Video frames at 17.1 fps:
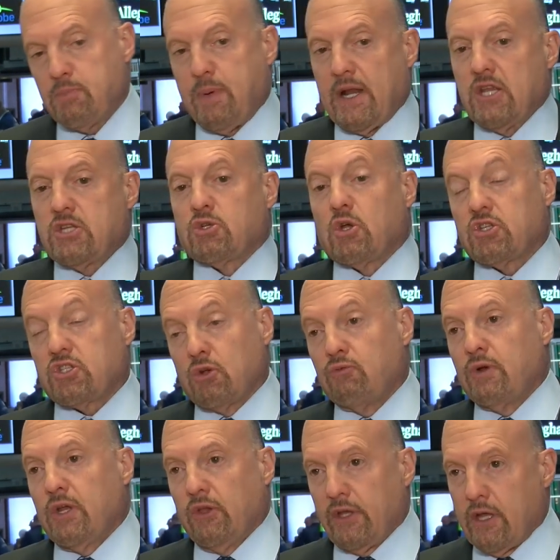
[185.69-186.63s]
but it's also
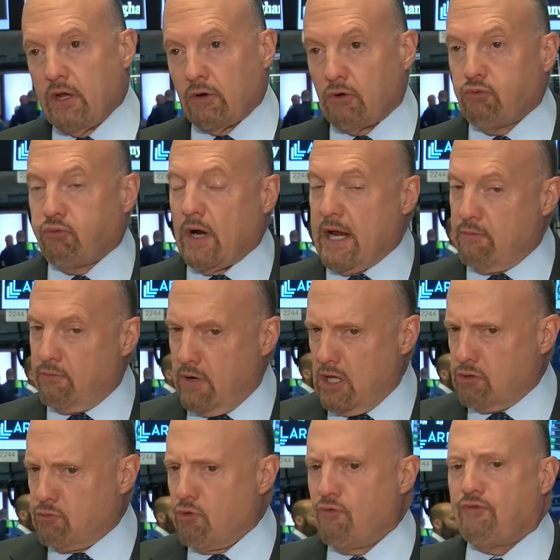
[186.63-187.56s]
really a great
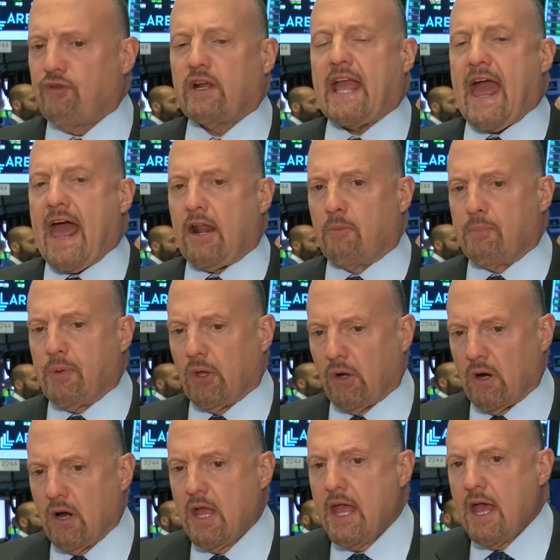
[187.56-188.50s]
read-through for
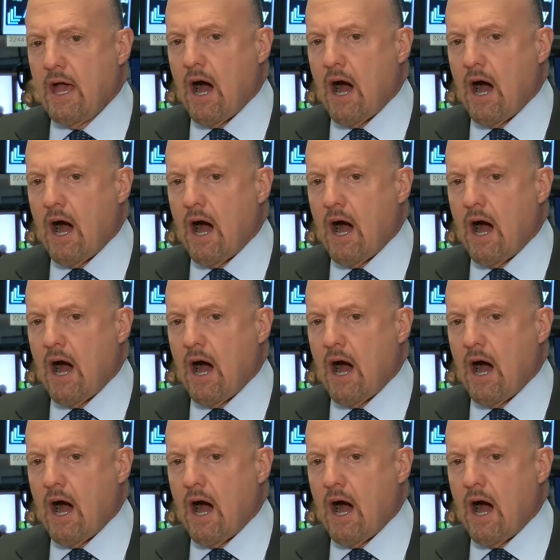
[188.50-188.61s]
Caterpillar.